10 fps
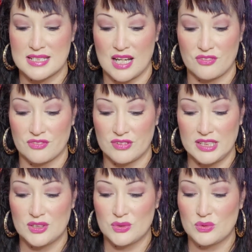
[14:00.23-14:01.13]
I
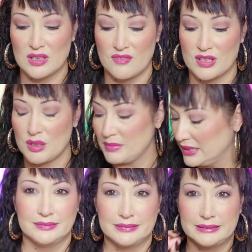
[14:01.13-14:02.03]
really do love them.
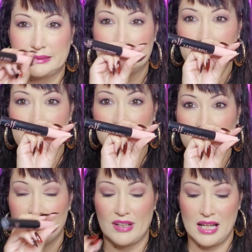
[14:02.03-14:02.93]
The
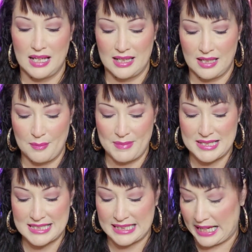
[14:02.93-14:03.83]
e.l.f.
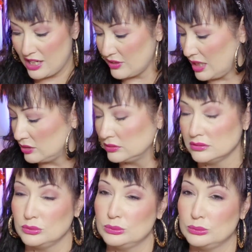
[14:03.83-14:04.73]
mascara,
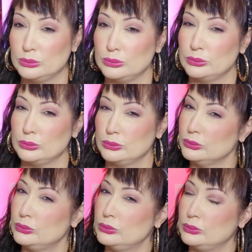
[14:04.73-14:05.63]

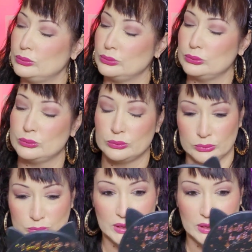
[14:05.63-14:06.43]
ooh.